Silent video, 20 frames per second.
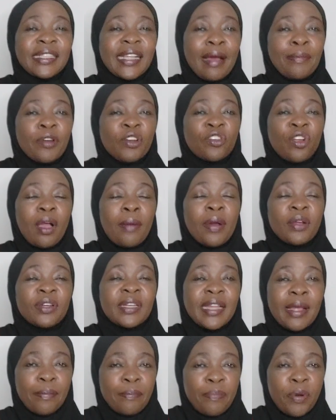I'm not talking about
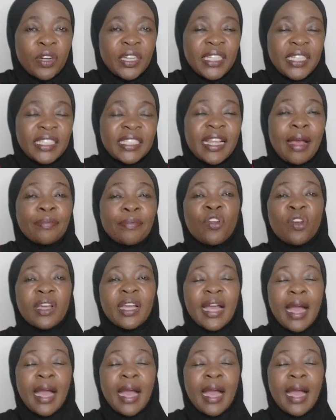politics. I'm talking